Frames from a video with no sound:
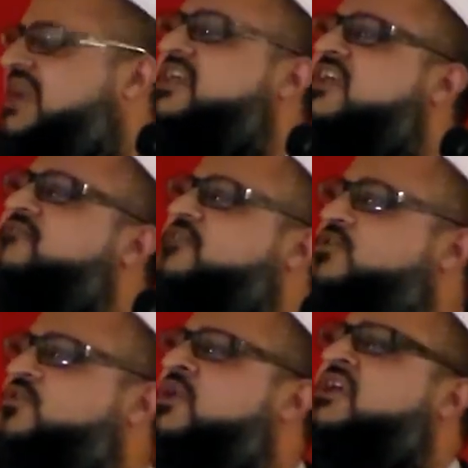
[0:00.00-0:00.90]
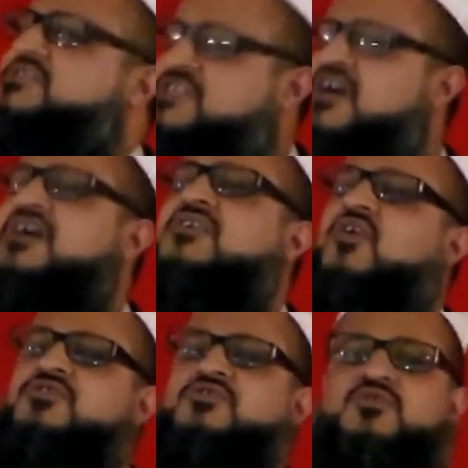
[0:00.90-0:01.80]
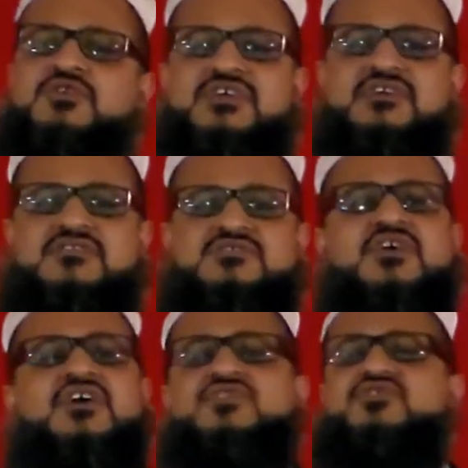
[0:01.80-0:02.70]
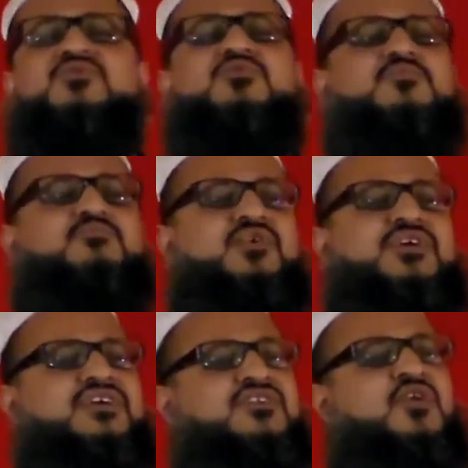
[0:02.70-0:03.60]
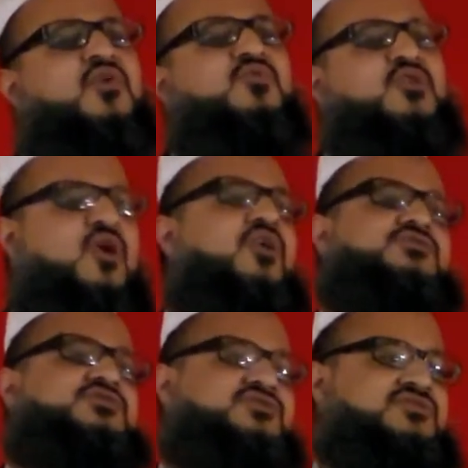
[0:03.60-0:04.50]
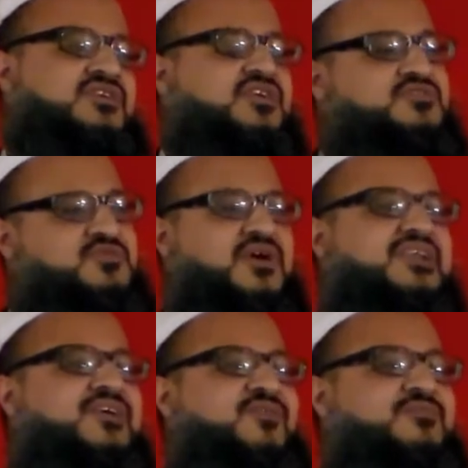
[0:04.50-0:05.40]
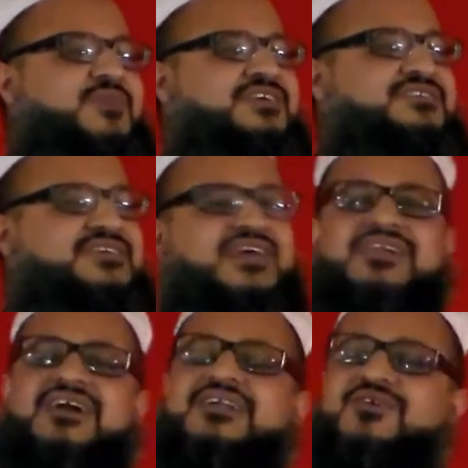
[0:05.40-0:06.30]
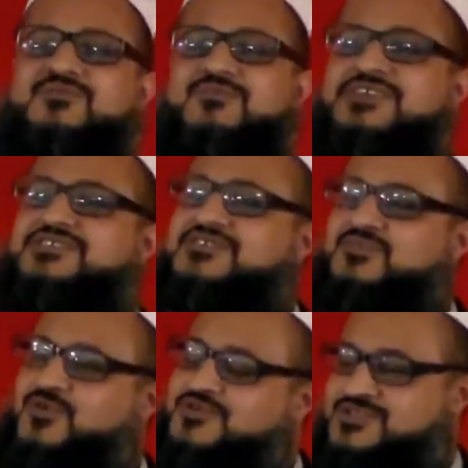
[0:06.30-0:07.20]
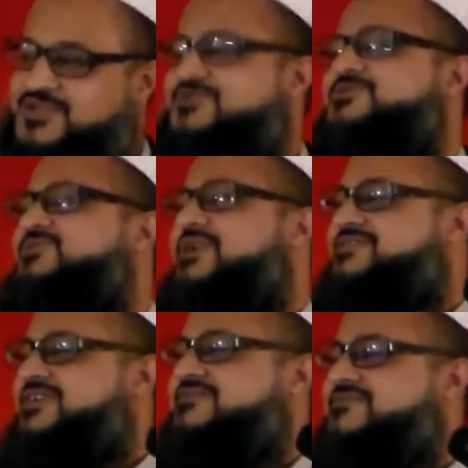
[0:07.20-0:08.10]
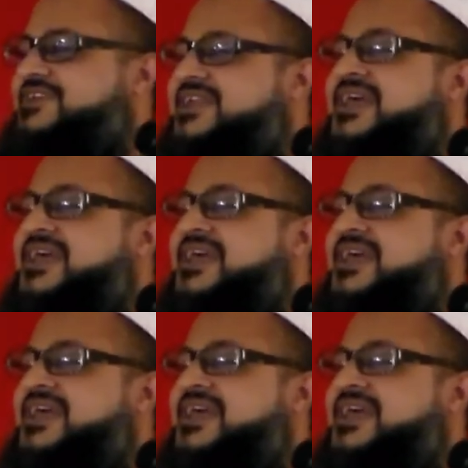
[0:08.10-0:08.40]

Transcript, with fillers: And if you turn on your heels, you bring no loss to Allah Almighty, and Allah Almighty rewards those who are grateful.